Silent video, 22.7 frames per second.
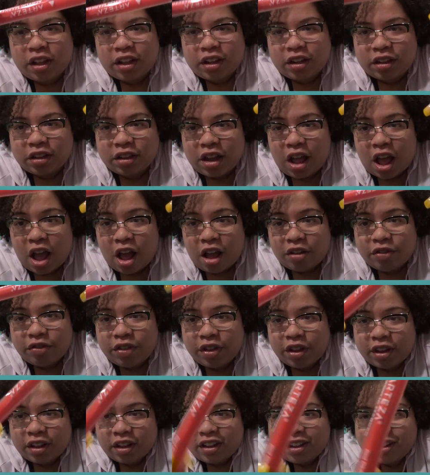
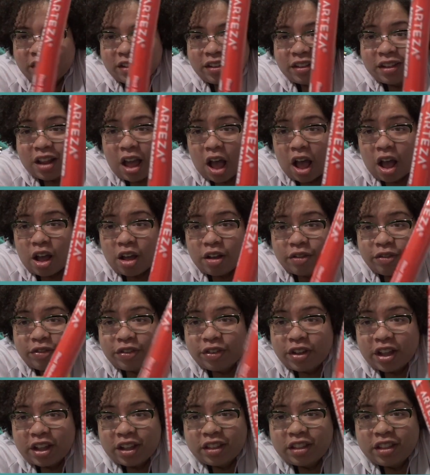love,
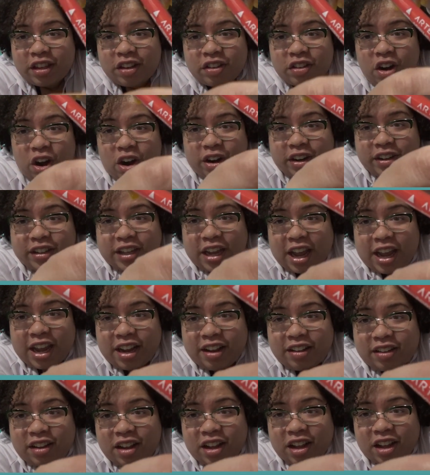love these
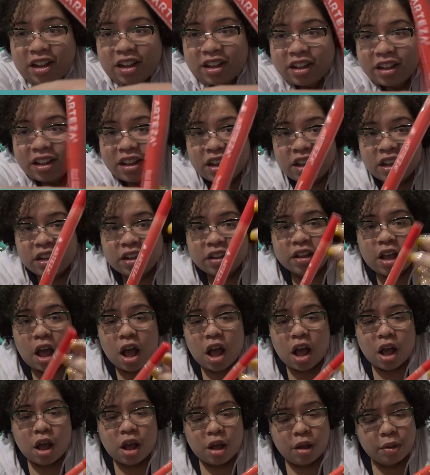Arteza
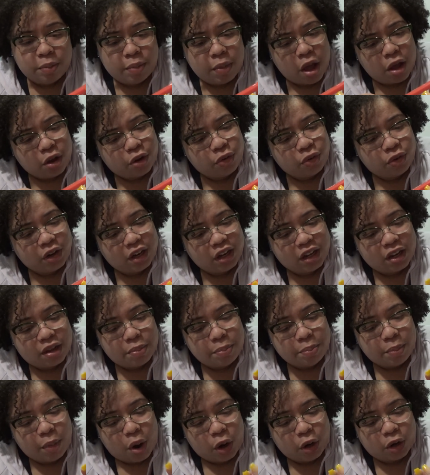um, acrylic
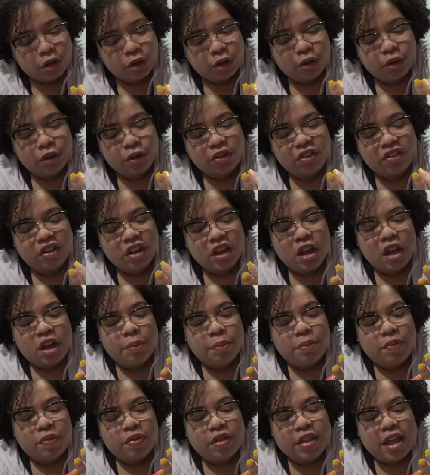markers.
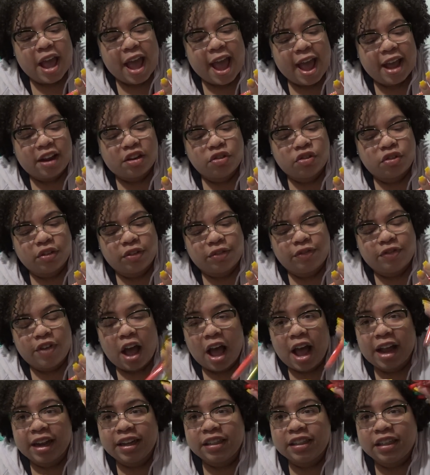The extra
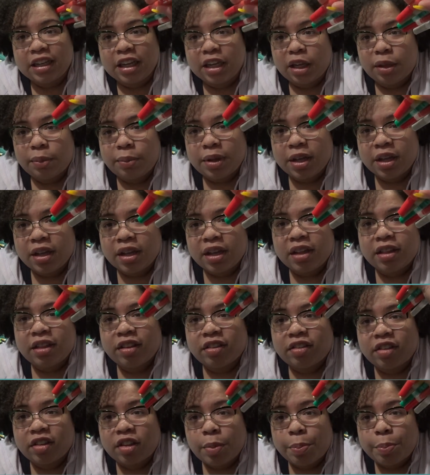fine nib.
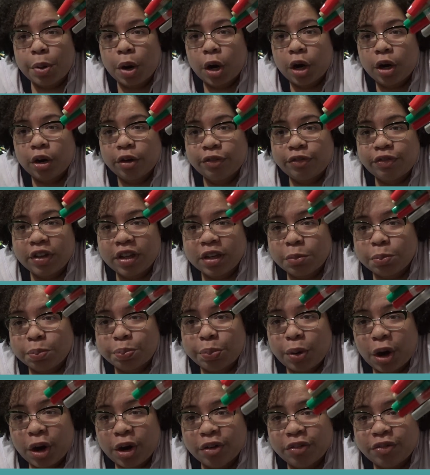This is the perfect,
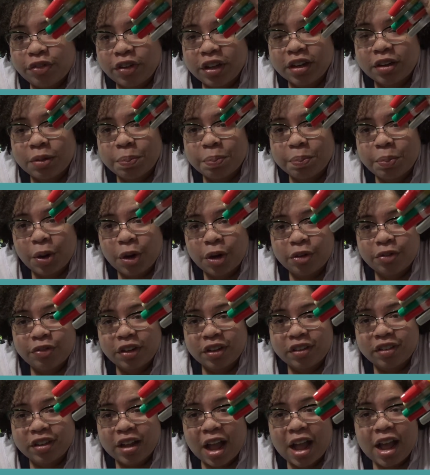perfect,
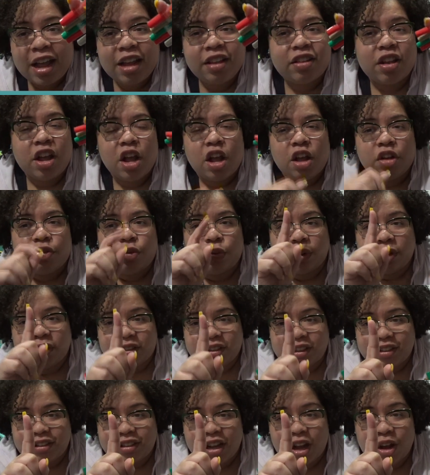perfect size for
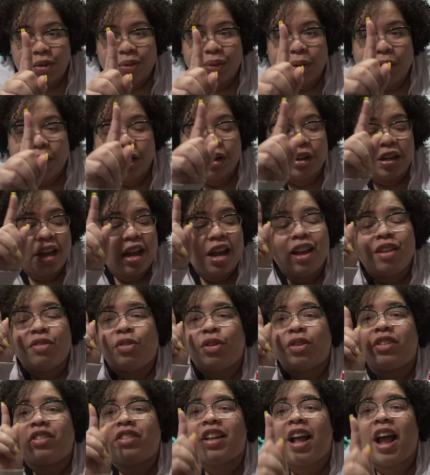detail work and
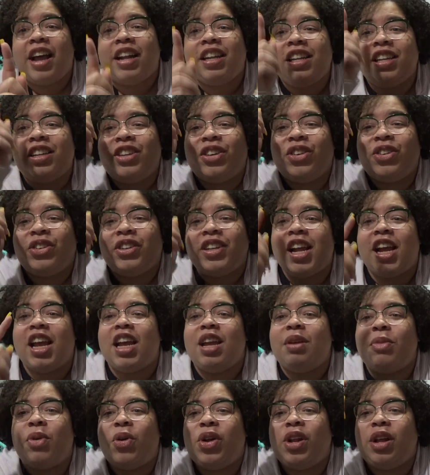for signing your
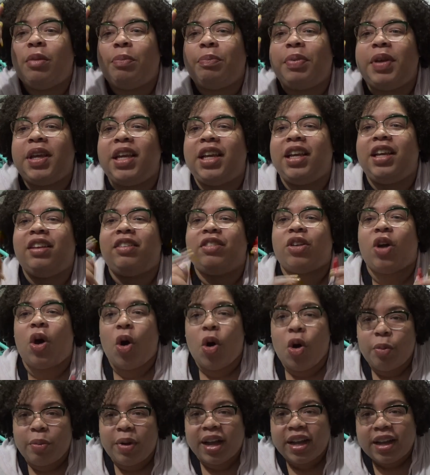name on a piece.
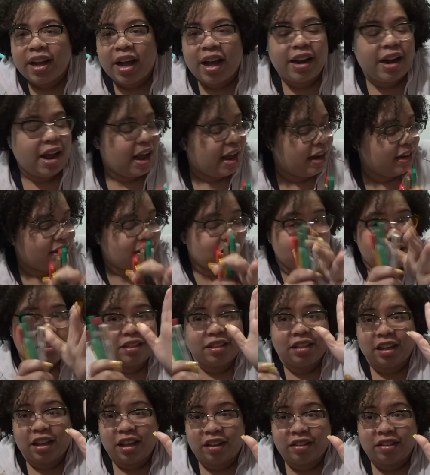Oh my God, I did
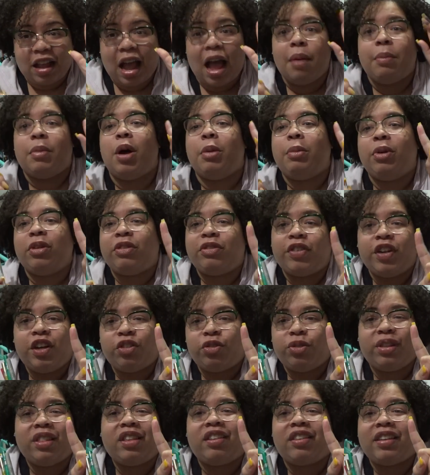this. I'm almost
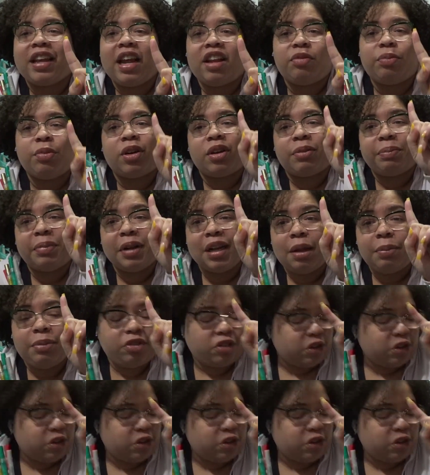finished with the sketchbook, but let me